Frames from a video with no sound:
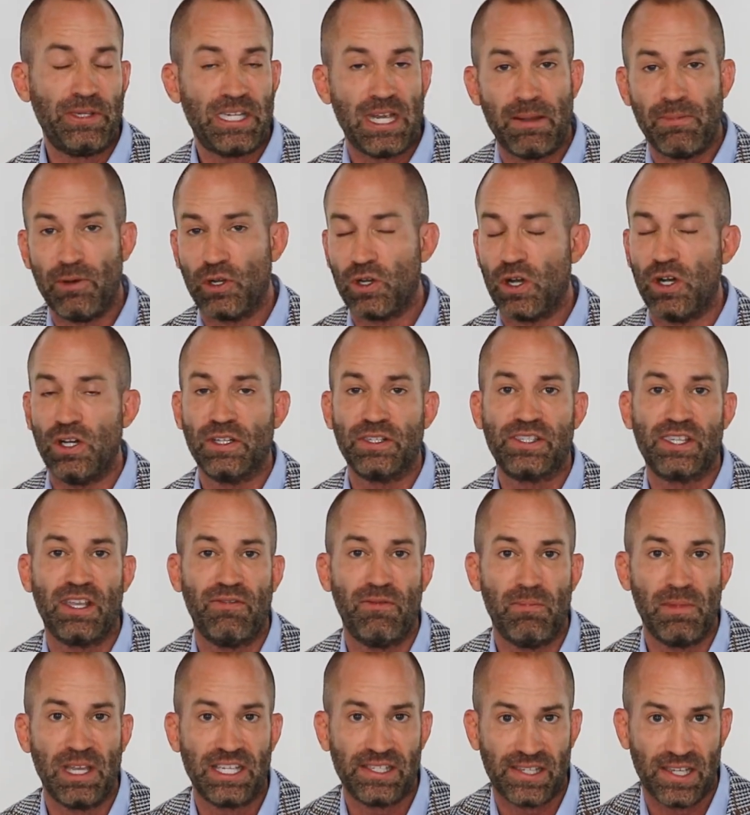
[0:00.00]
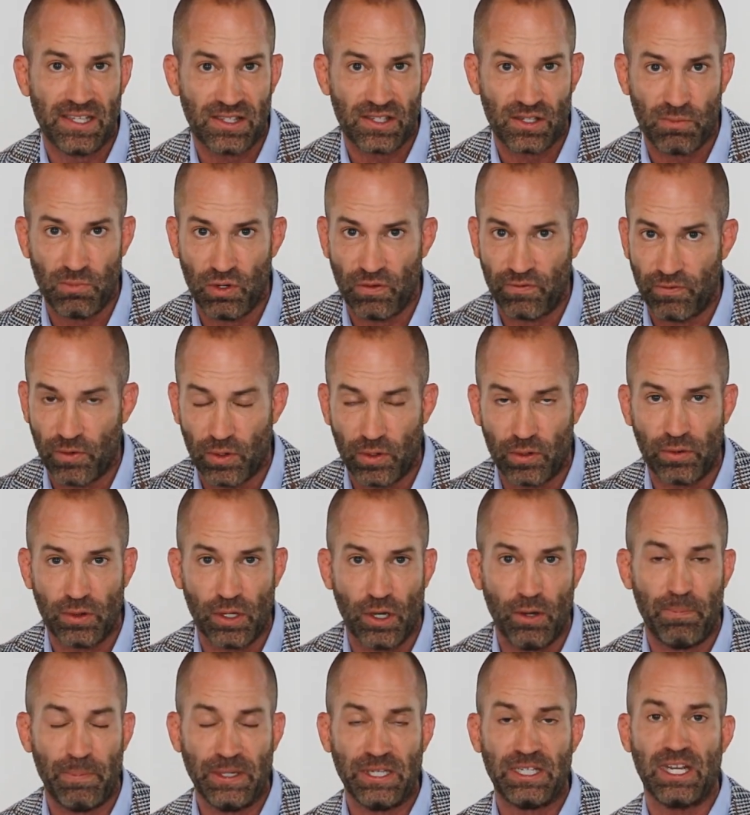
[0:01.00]
Table calling to see if it makes sense to move forward with
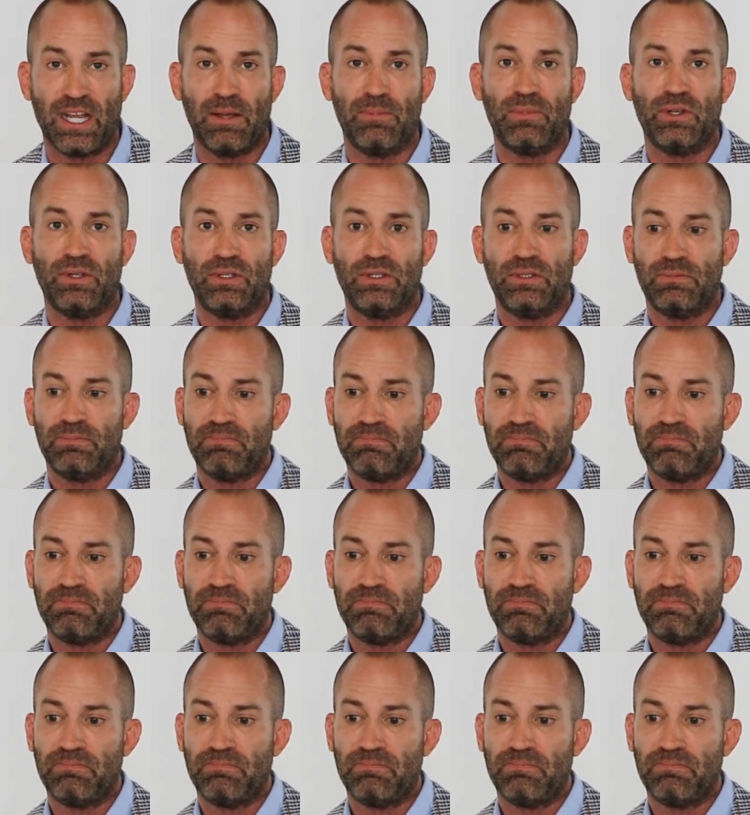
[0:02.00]
Open Table.